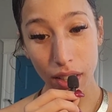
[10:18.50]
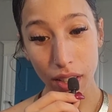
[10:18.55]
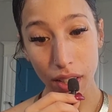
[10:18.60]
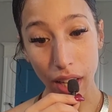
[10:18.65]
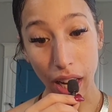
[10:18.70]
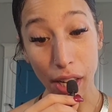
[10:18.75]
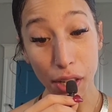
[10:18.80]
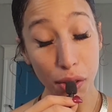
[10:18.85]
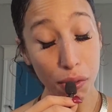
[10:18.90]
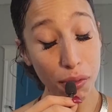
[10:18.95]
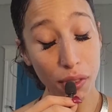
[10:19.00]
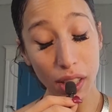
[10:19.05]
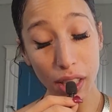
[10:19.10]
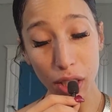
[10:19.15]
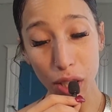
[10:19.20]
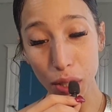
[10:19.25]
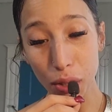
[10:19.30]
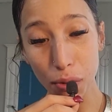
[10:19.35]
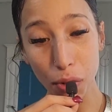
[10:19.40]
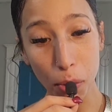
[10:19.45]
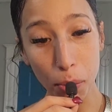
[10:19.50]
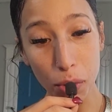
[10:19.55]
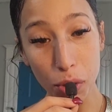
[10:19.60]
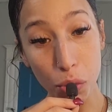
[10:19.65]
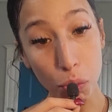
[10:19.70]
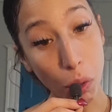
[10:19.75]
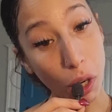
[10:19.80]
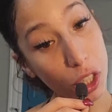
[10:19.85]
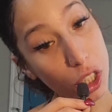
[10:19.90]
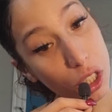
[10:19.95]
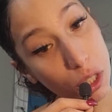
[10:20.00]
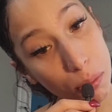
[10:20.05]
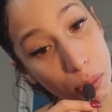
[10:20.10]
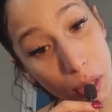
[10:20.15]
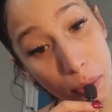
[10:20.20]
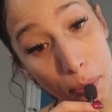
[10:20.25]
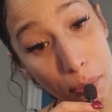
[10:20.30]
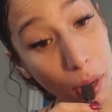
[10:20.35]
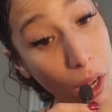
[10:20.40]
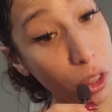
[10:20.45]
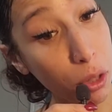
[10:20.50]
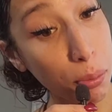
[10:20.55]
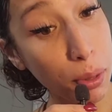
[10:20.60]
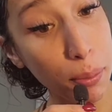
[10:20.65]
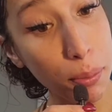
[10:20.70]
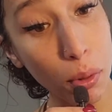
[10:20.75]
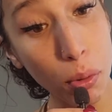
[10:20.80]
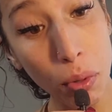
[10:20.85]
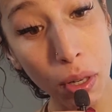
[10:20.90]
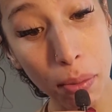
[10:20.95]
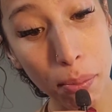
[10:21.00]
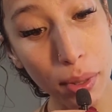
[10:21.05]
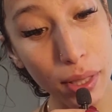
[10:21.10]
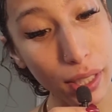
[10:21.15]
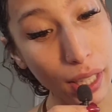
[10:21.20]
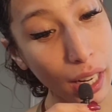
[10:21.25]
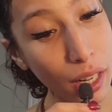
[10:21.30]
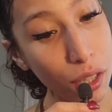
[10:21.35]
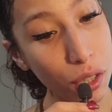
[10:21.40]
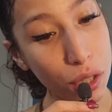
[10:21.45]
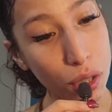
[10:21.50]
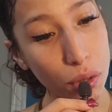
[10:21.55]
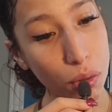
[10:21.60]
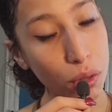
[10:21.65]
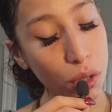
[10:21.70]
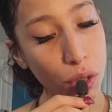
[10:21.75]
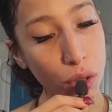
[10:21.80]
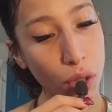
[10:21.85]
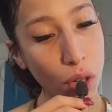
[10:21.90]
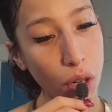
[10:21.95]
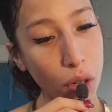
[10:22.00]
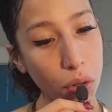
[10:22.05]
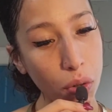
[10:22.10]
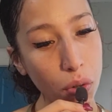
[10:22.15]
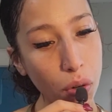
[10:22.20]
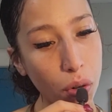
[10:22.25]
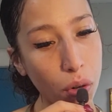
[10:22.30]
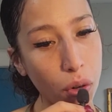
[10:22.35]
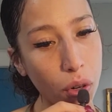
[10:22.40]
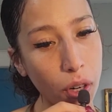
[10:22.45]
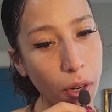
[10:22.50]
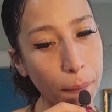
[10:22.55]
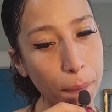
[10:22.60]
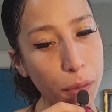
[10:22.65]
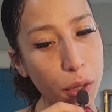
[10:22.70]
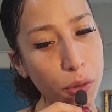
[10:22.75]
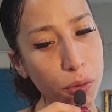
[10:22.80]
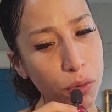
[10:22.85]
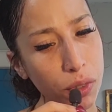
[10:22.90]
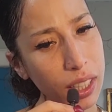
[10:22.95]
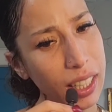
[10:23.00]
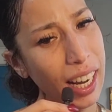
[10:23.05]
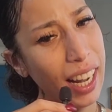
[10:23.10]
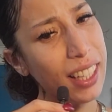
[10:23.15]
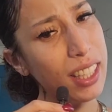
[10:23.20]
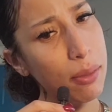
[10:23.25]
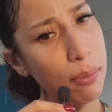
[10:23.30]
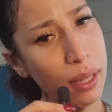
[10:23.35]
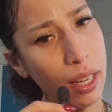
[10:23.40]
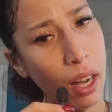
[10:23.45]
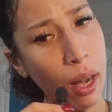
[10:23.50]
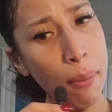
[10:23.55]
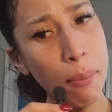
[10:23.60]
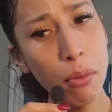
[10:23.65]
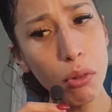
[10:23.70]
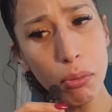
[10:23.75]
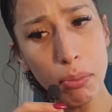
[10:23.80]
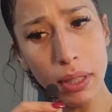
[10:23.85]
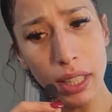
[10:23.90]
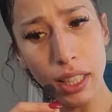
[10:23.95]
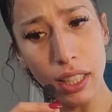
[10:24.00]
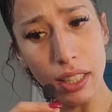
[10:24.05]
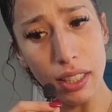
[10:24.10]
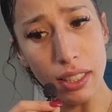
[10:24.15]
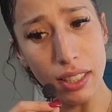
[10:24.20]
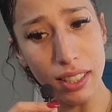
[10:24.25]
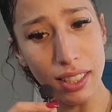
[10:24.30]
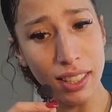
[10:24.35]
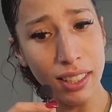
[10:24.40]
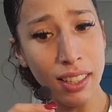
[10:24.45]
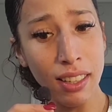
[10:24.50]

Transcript: I do feel like you've almost watched other people win beside you, you know, or you've really had to be humble because